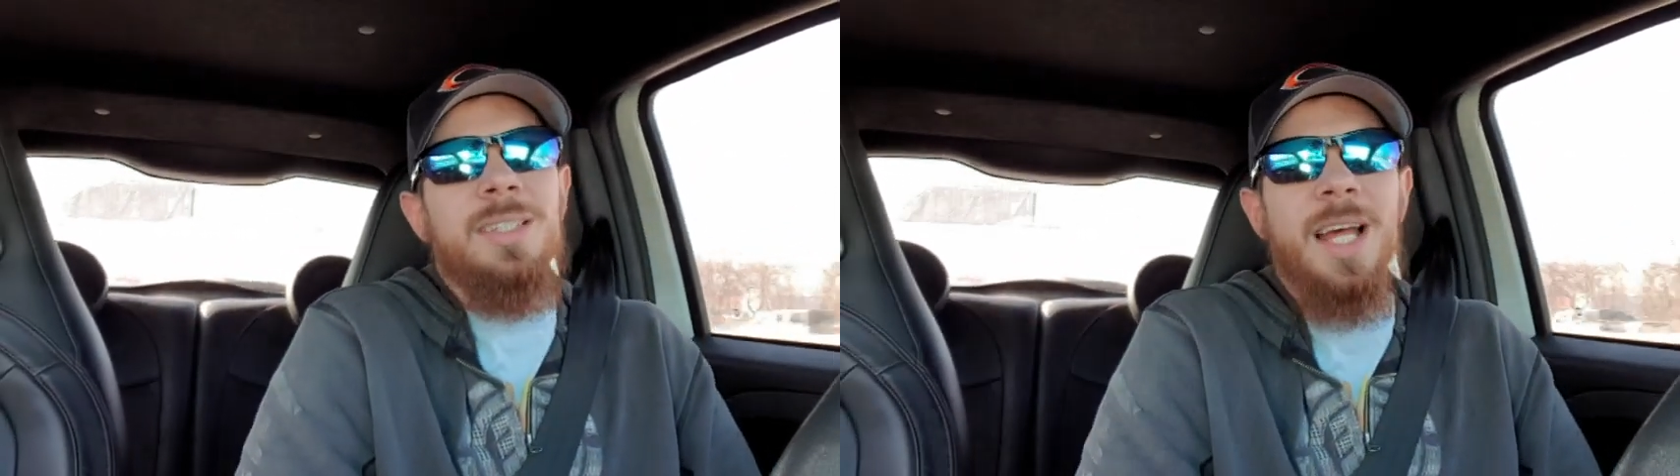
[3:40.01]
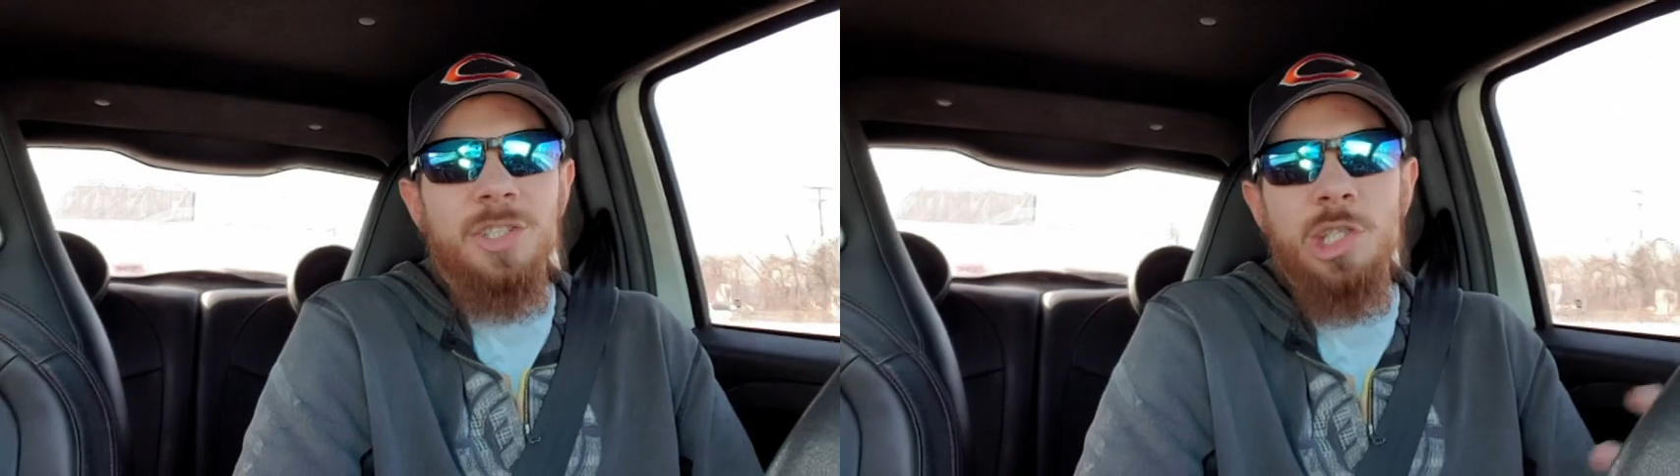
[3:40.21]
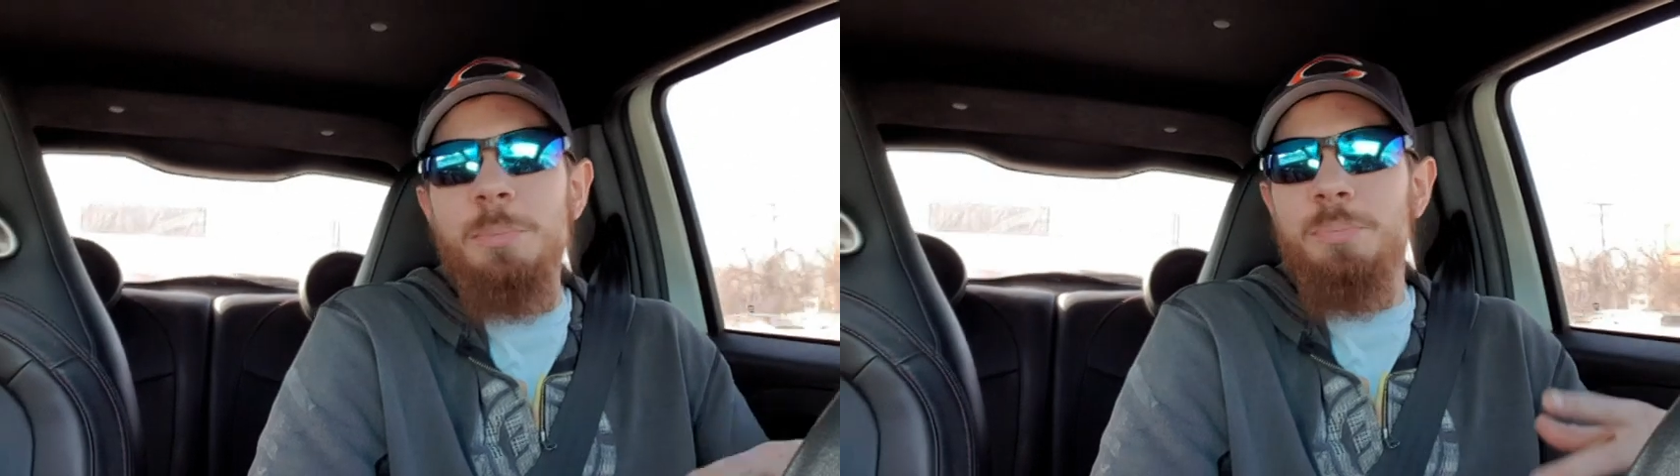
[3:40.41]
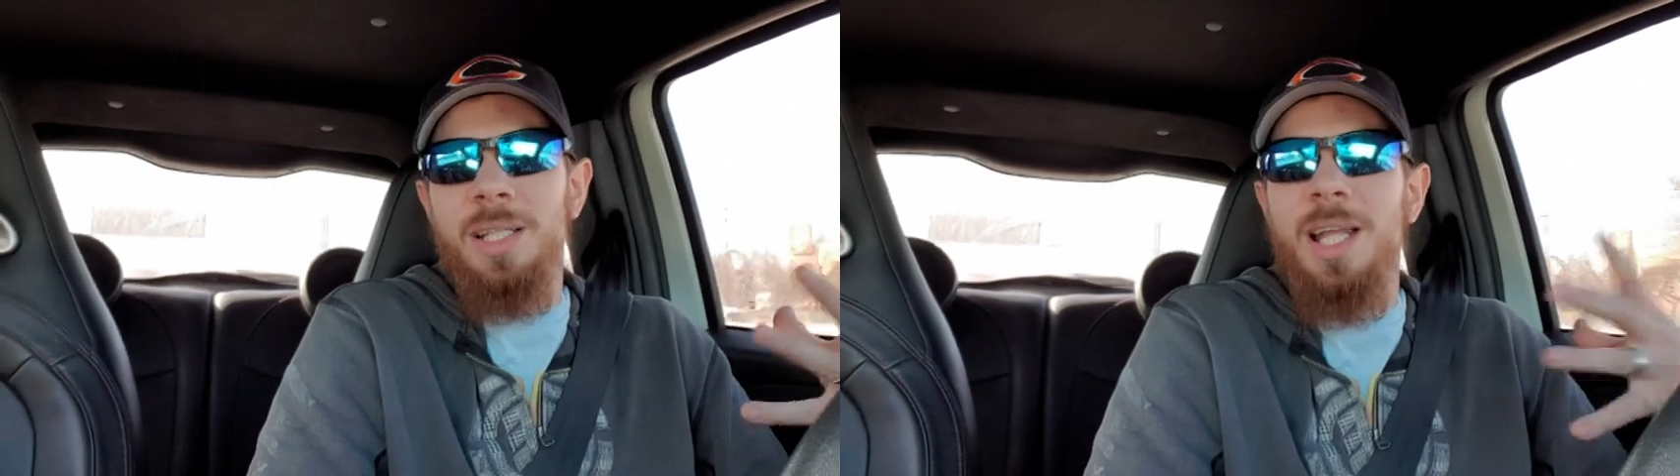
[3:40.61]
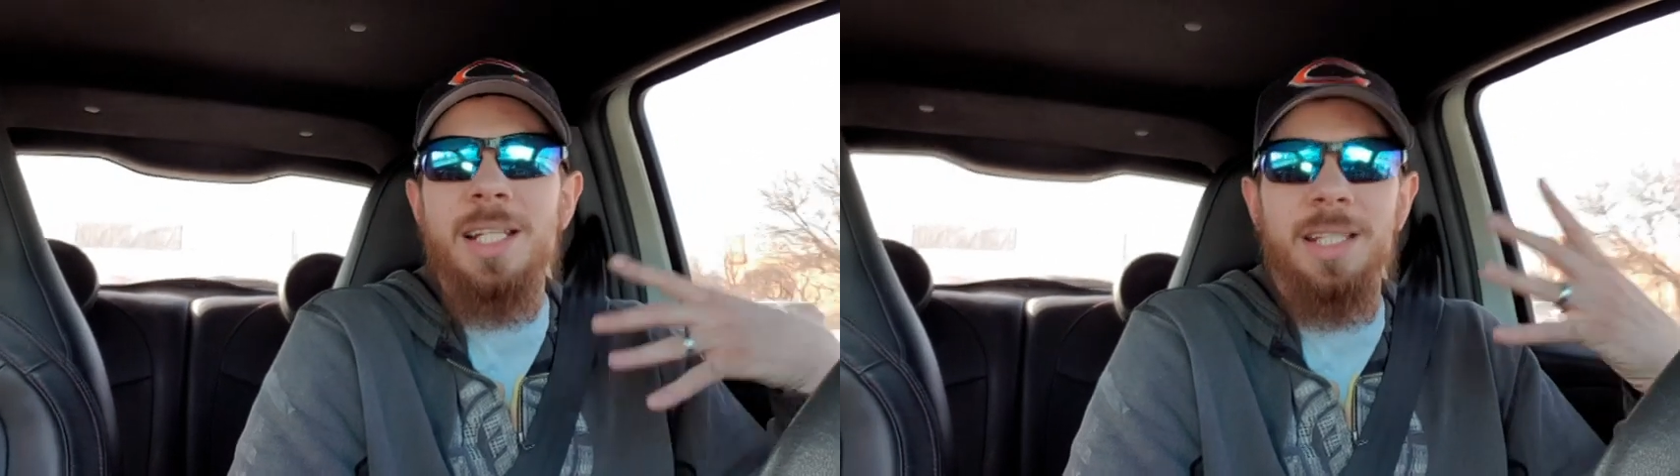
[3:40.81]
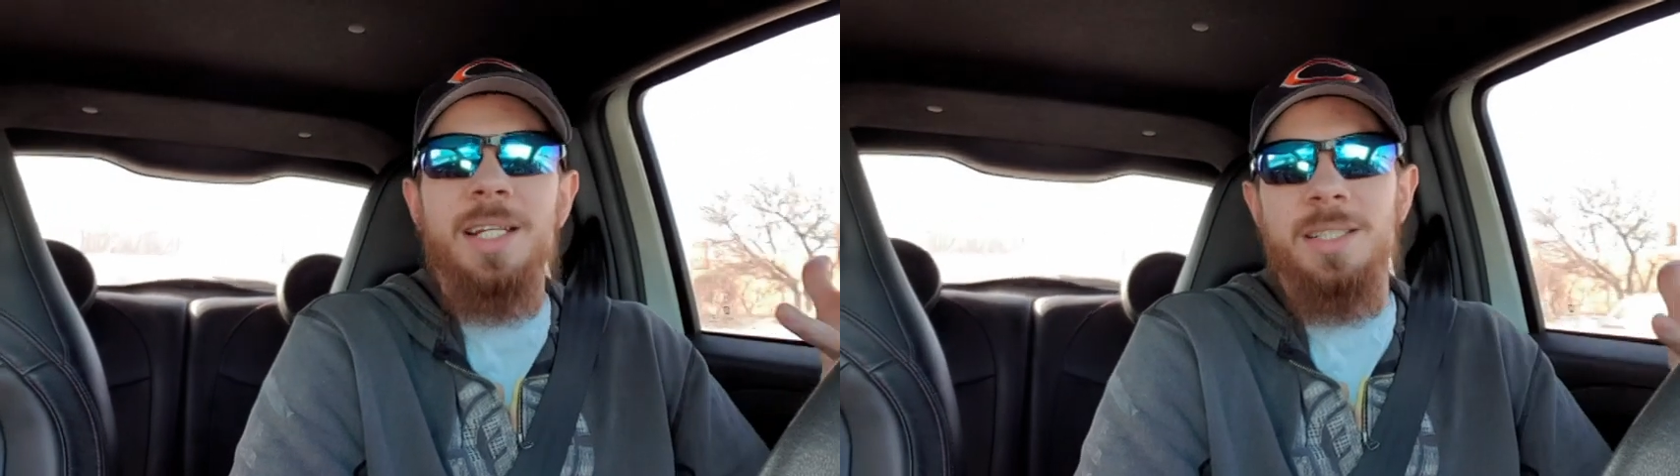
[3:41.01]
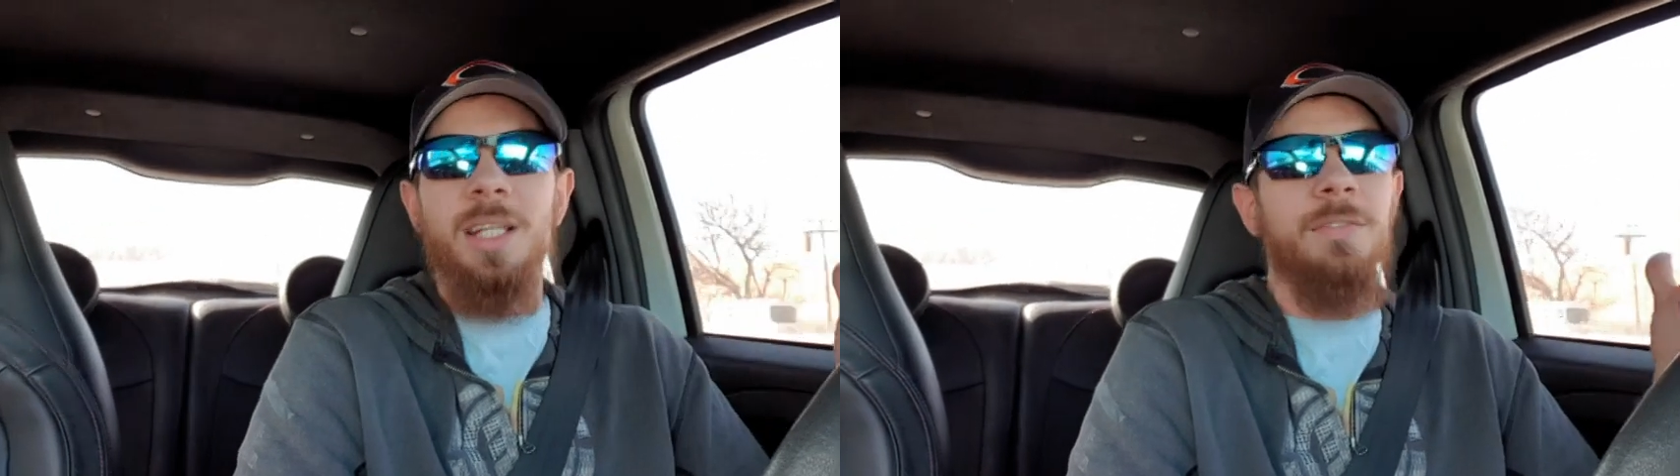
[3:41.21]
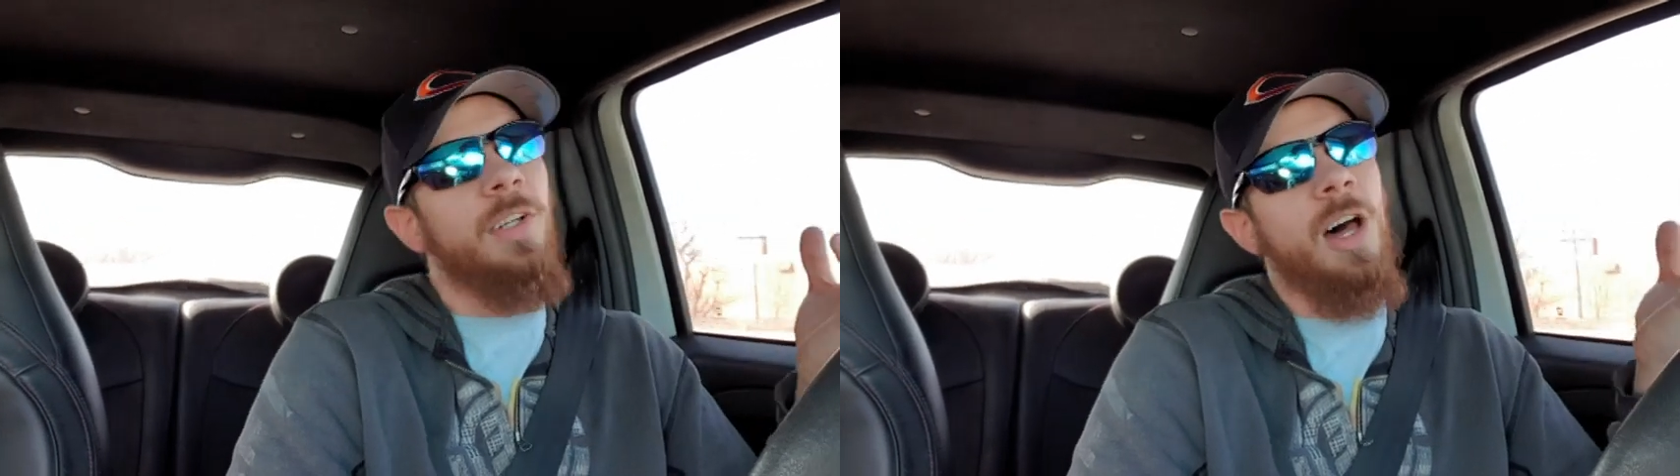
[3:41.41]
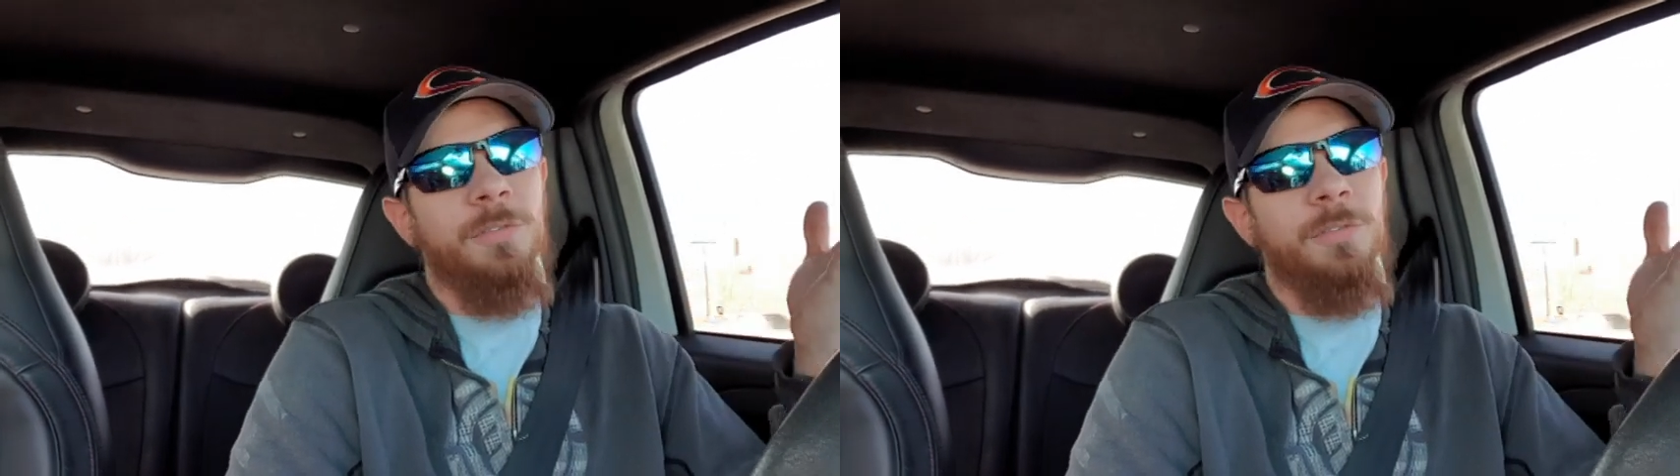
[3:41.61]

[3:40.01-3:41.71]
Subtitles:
dislike Jeep but like the idea